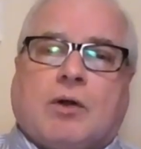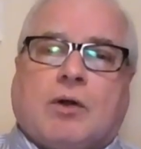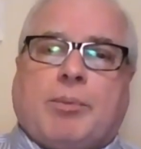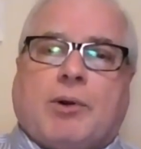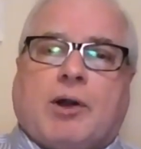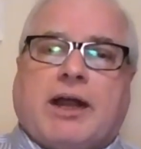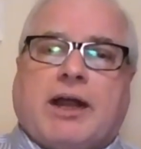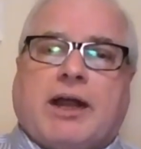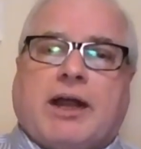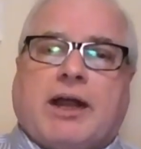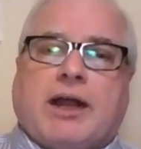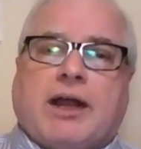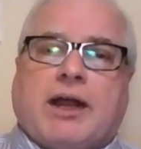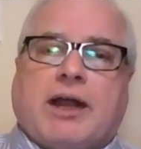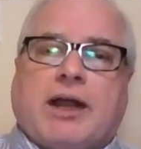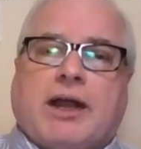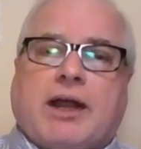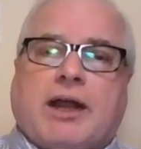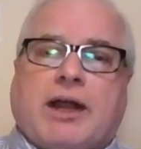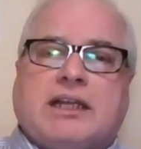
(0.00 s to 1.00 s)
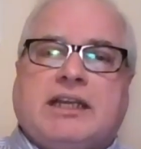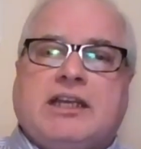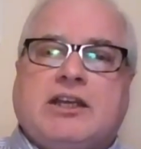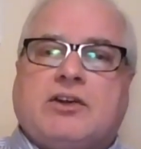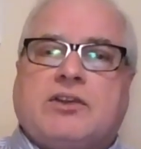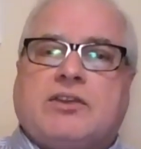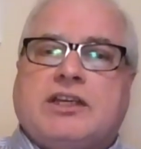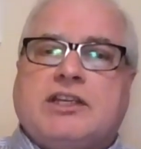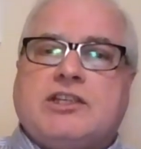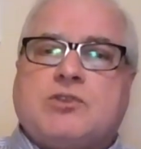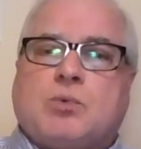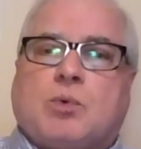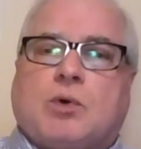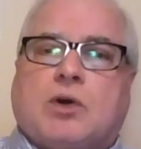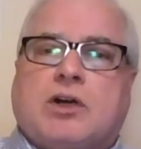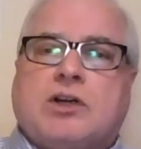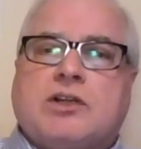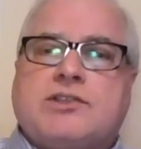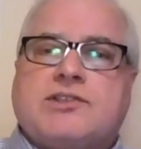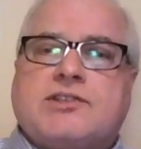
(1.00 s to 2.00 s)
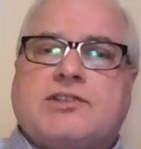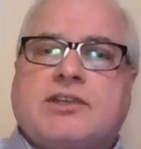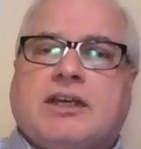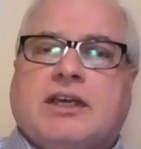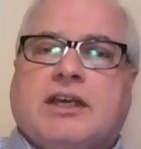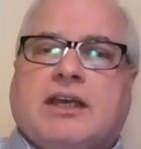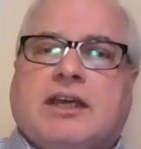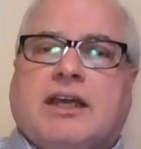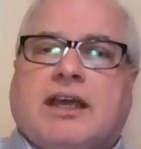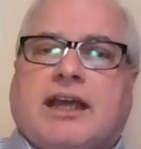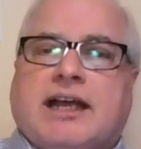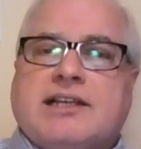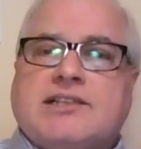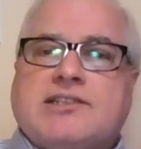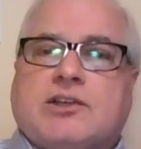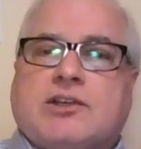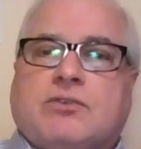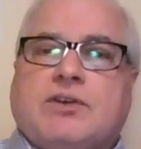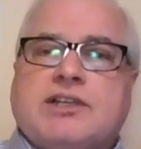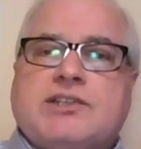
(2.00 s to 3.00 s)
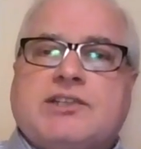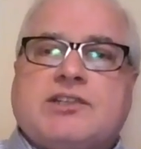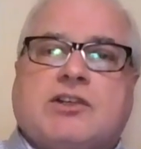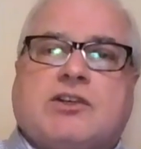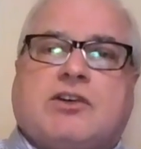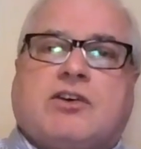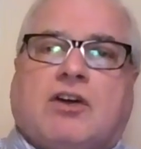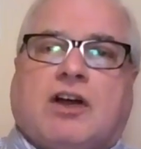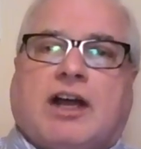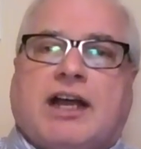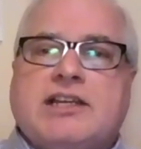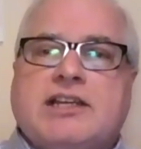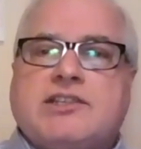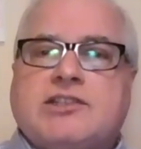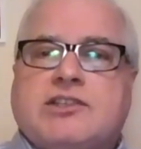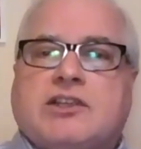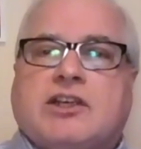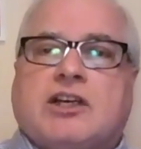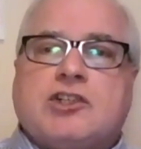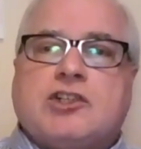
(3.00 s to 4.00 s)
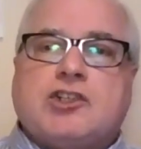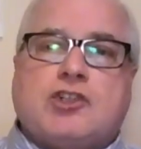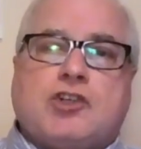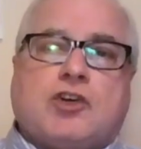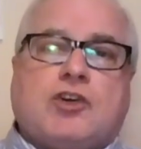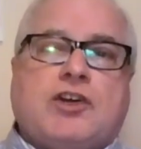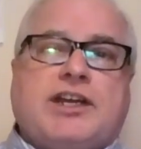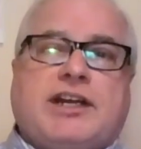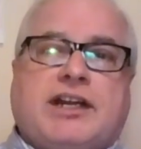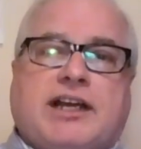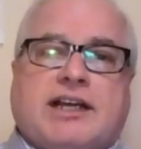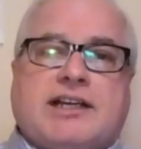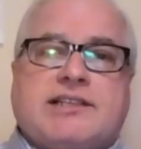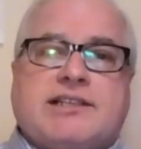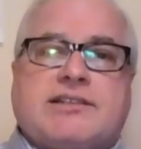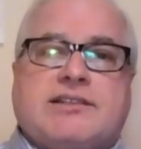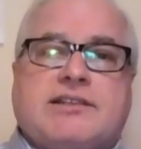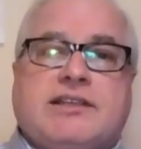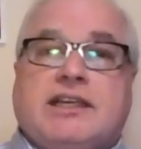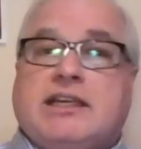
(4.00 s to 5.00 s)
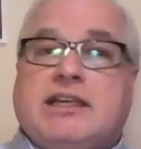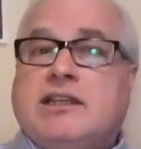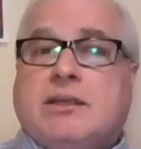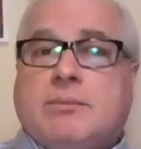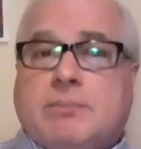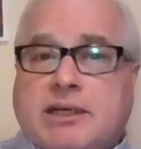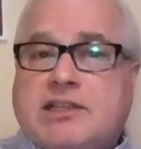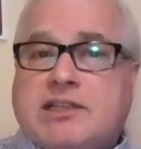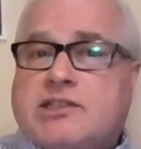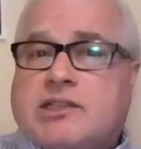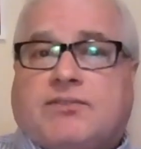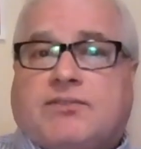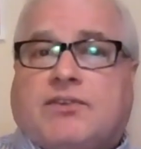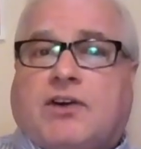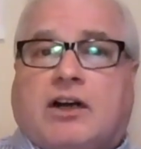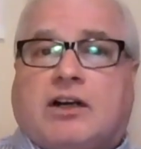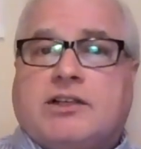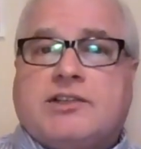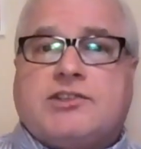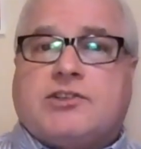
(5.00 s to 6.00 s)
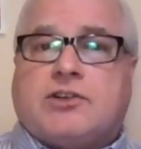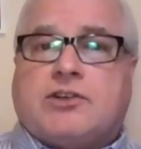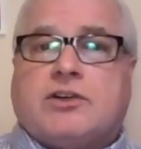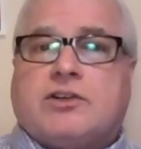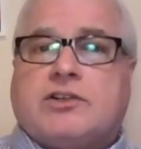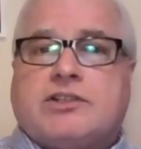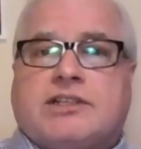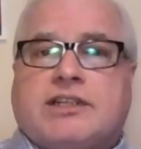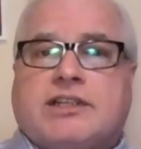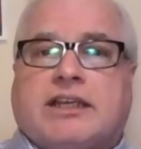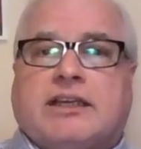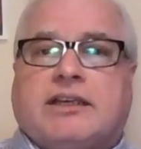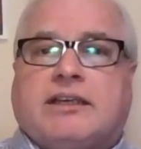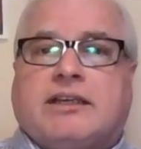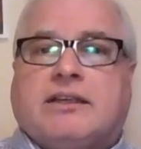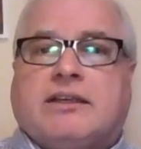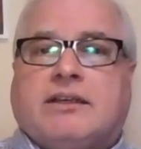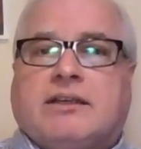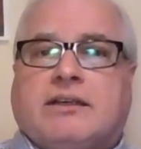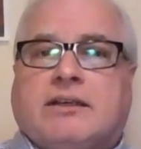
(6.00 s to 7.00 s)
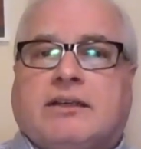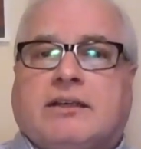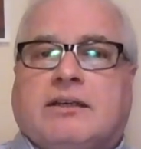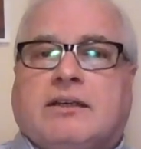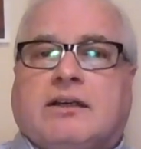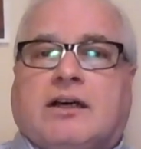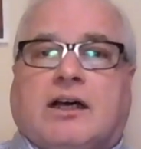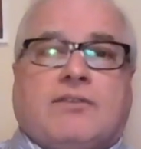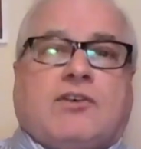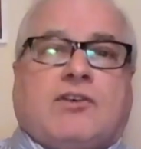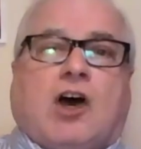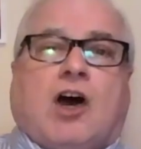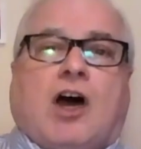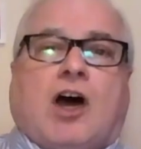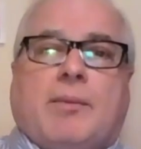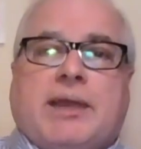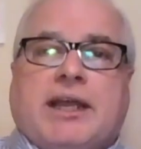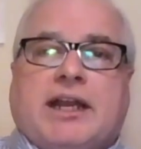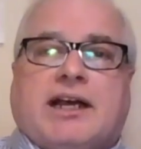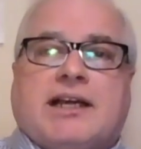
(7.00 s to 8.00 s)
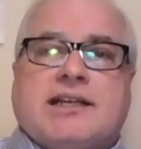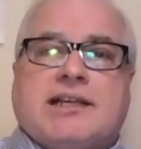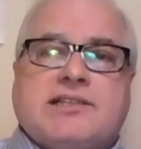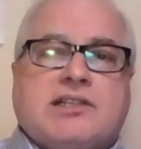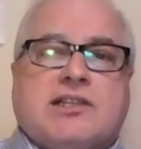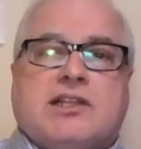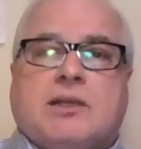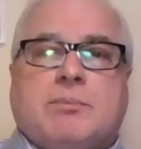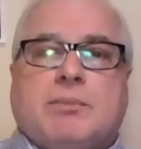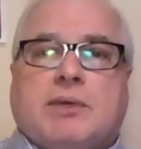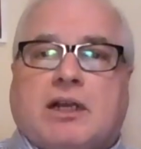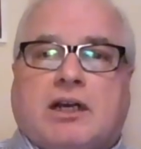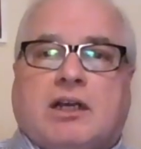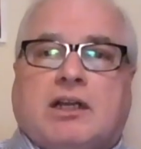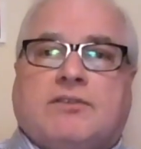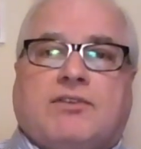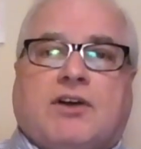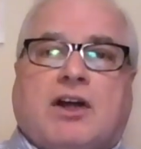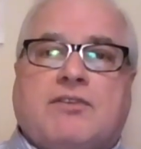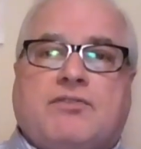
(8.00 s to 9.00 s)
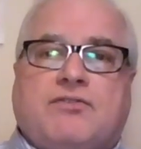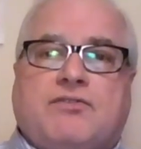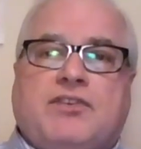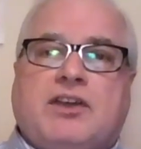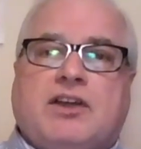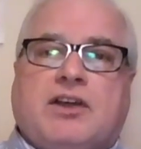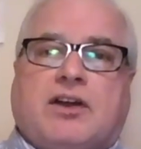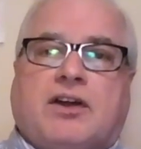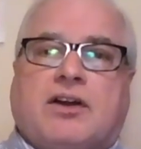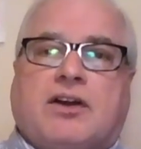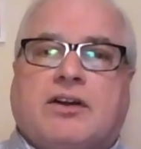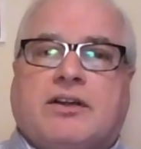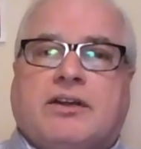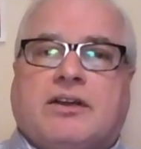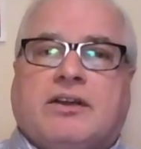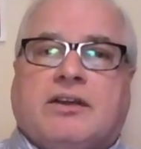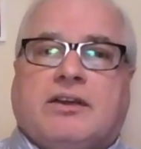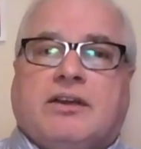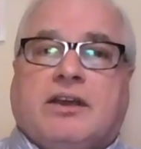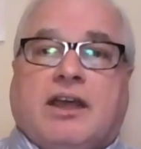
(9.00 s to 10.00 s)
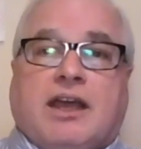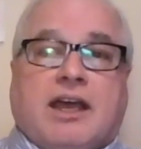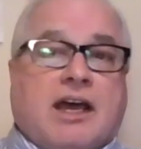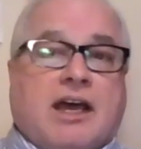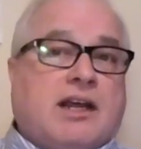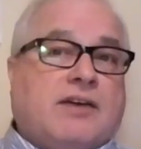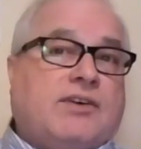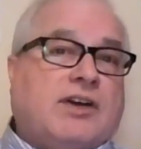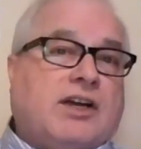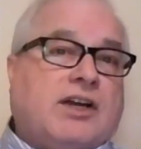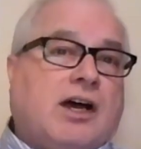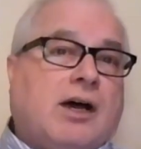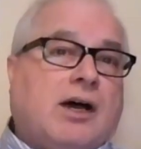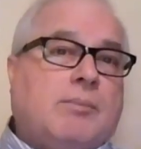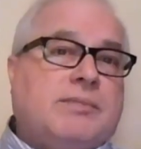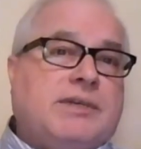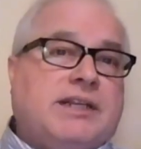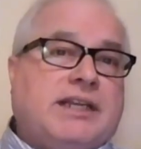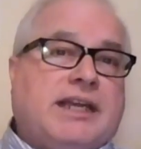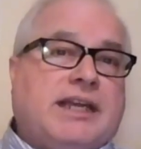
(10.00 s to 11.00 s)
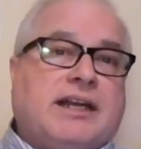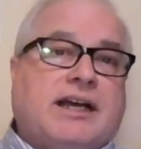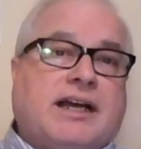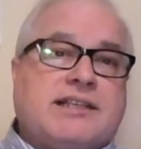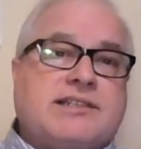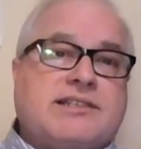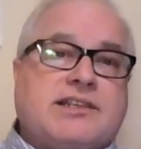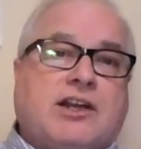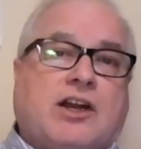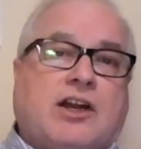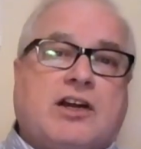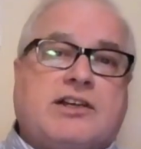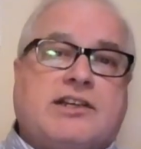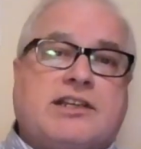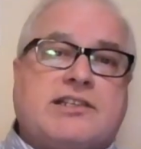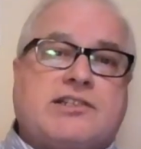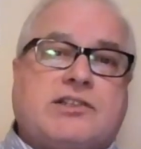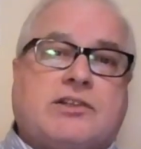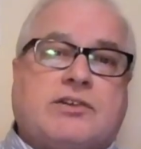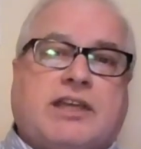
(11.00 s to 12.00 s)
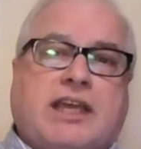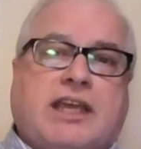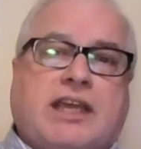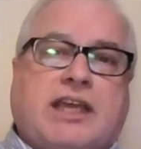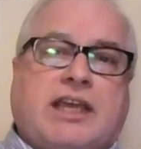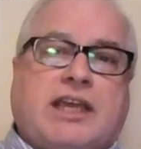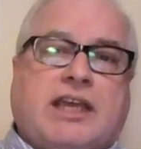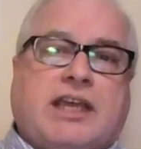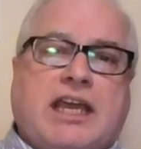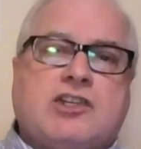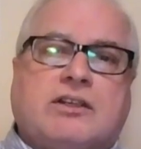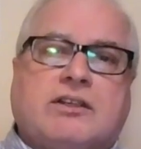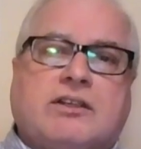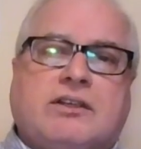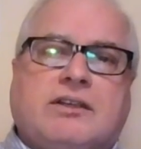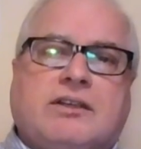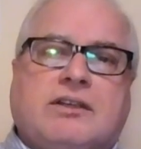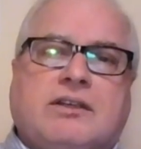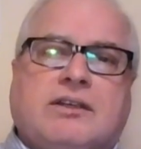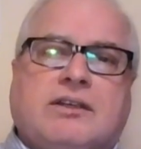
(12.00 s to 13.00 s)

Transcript: Or perhaps we can hear these words as the risen Christ assuring us in the midst of our uncertainty, of calming us in the middle of our fear, and of accompanying us in our dislocation.